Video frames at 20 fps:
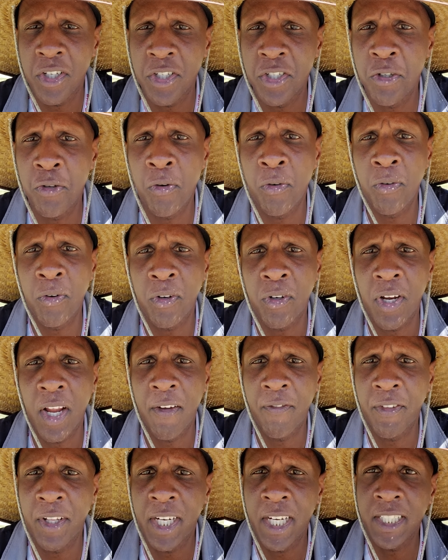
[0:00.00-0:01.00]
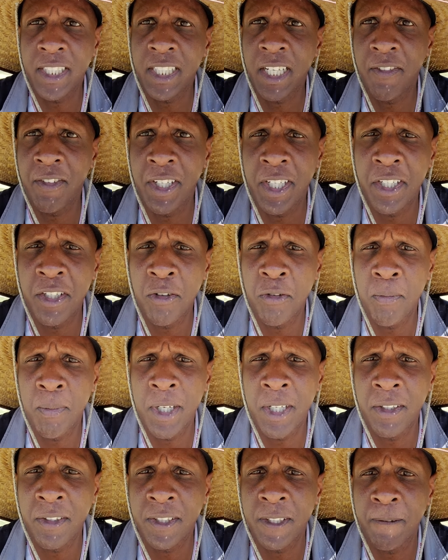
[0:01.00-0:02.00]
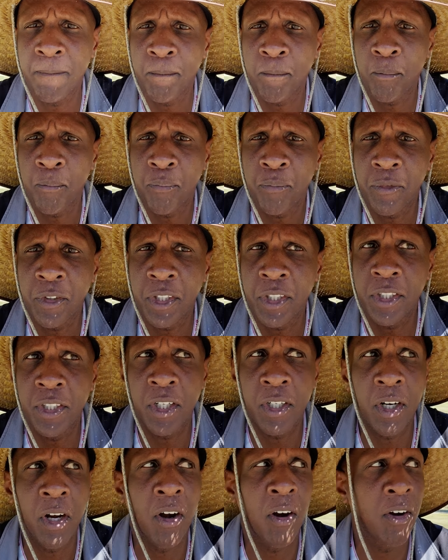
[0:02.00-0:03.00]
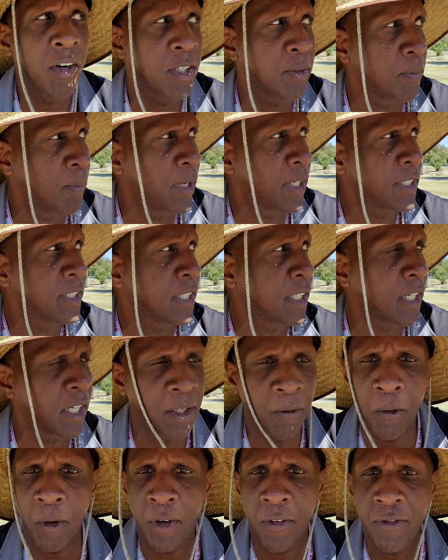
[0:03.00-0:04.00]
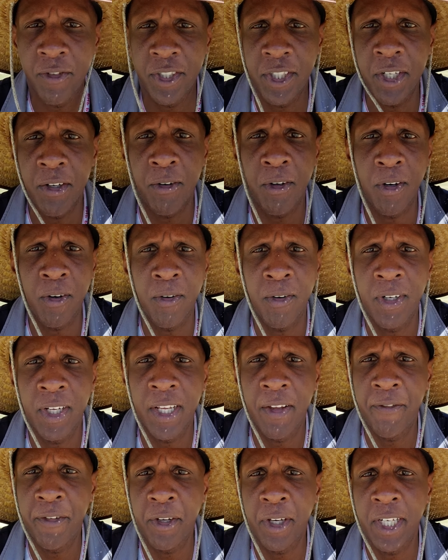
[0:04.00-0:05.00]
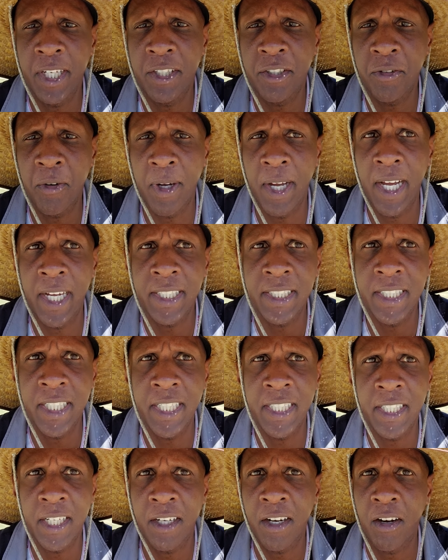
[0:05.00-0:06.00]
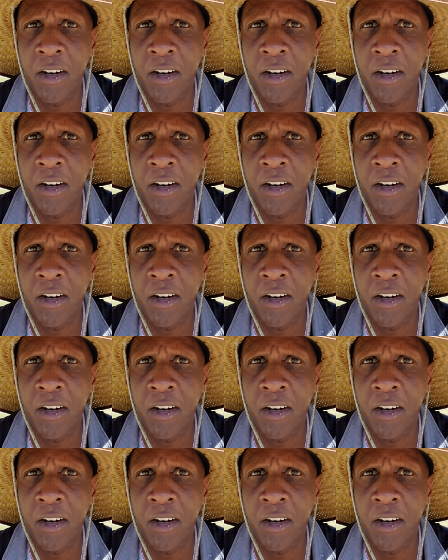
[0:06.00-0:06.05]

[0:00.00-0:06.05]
You after that seventy-two months, your car is basically worth zero. If you get into an accident, the,